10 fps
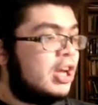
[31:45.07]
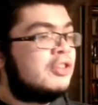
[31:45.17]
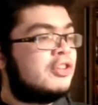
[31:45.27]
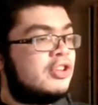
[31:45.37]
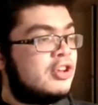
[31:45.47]

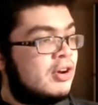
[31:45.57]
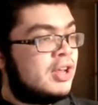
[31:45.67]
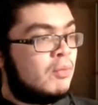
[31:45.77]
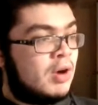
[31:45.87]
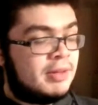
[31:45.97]
the year he
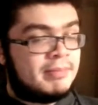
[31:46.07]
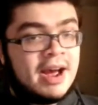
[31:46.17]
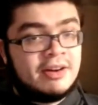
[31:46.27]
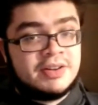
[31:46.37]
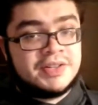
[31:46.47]
won the
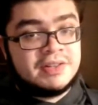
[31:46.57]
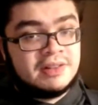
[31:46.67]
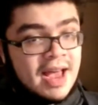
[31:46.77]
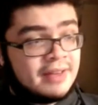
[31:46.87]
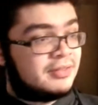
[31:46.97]
Padres'
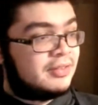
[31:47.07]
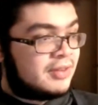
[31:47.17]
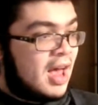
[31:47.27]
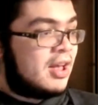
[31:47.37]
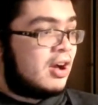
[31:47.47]
last
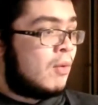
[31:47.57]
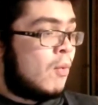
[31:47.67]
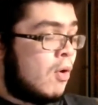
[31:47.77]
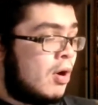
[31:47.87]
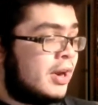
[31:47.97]
Cy Young
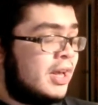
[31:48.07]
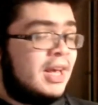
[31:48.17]
Award.